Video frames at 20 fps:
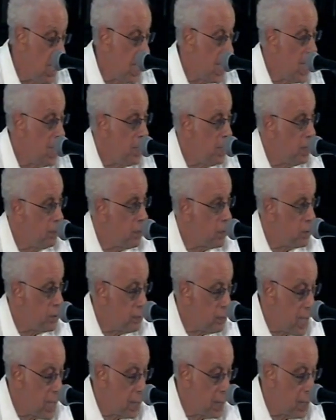and I think it was
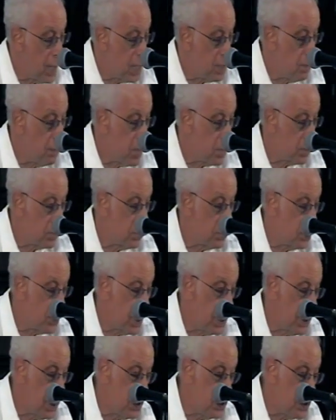directed as much to
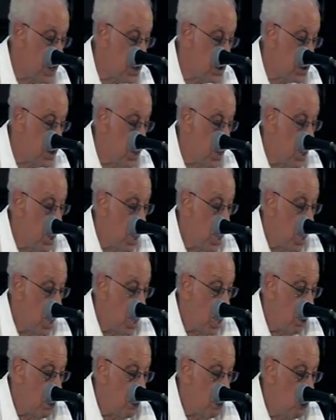SALISES.
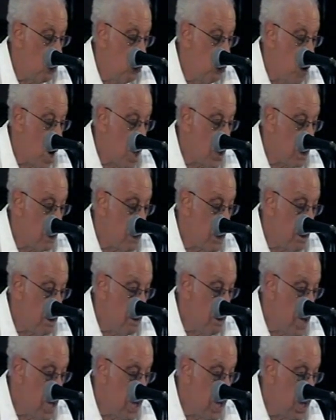One of the
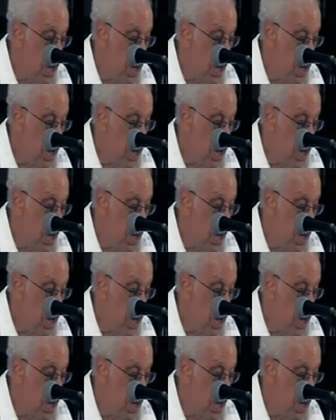